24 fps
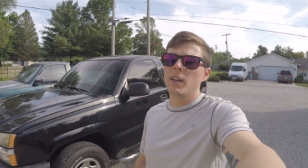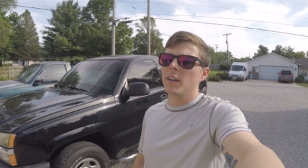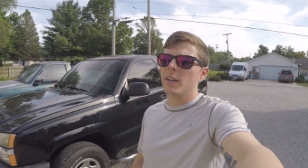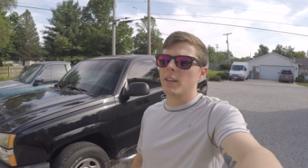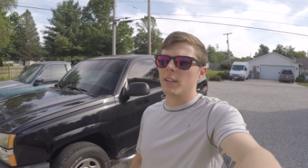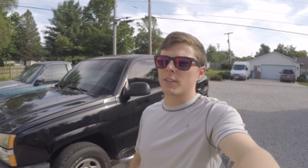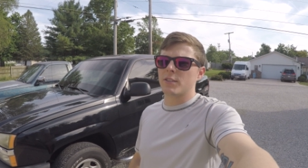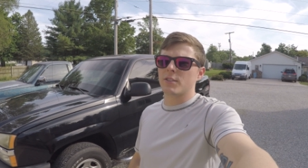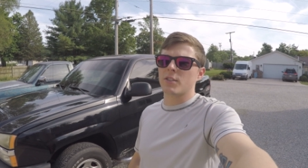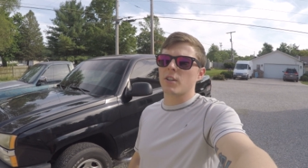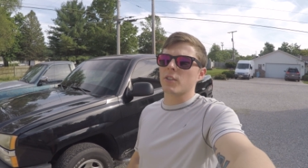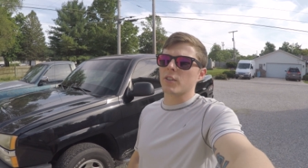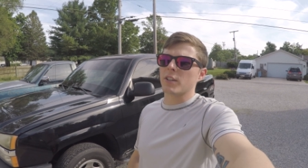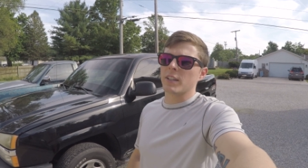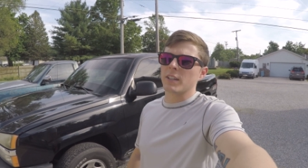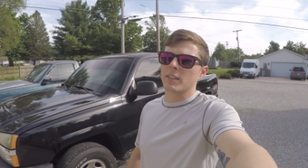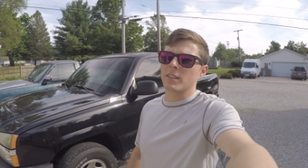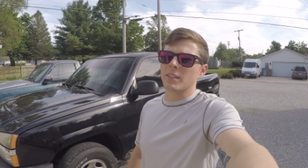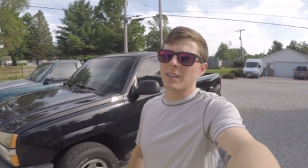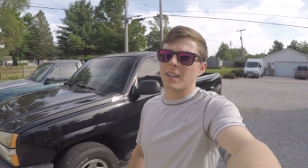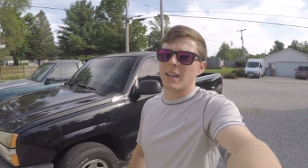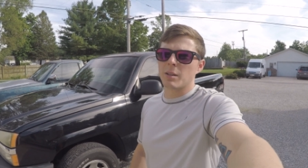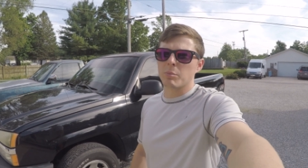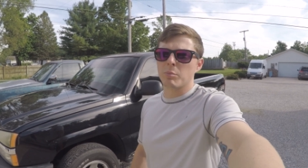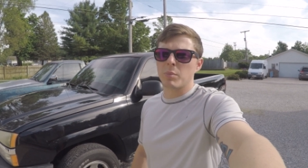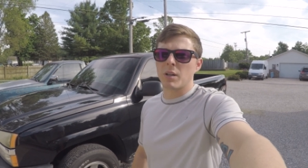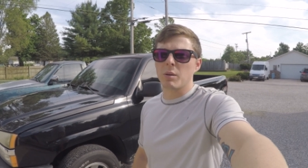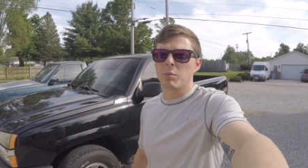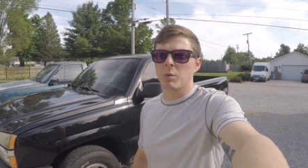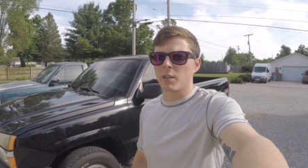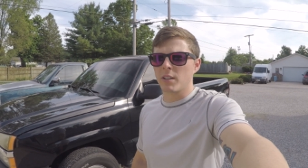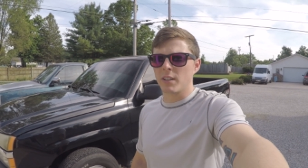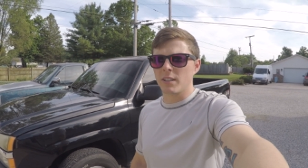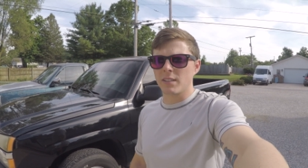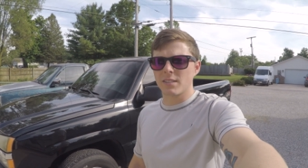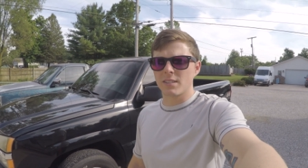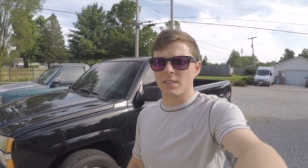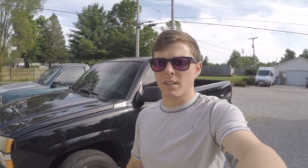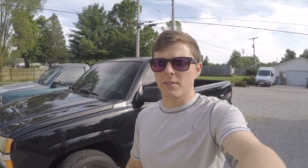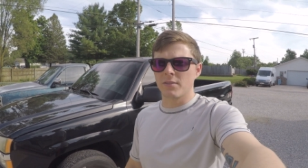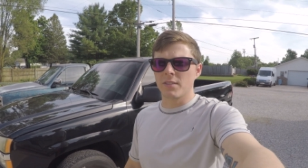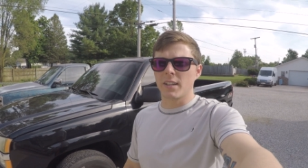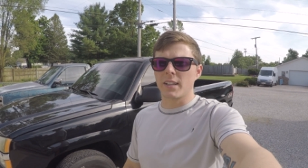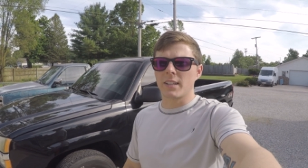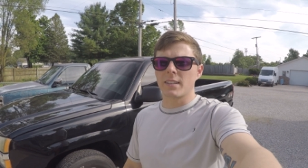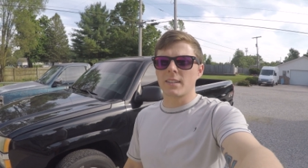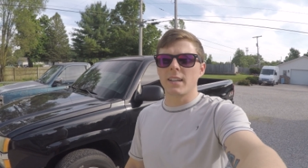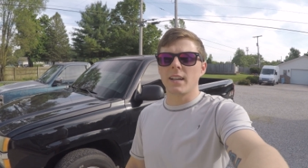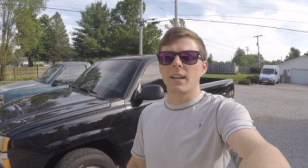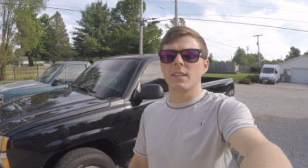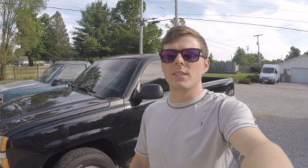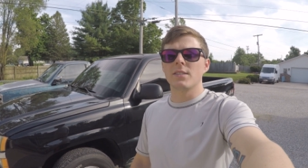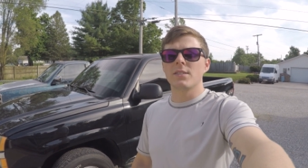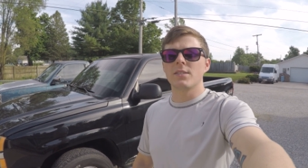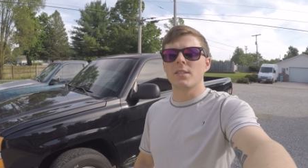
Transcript: and start getting a lot of bubbling and stuff like that.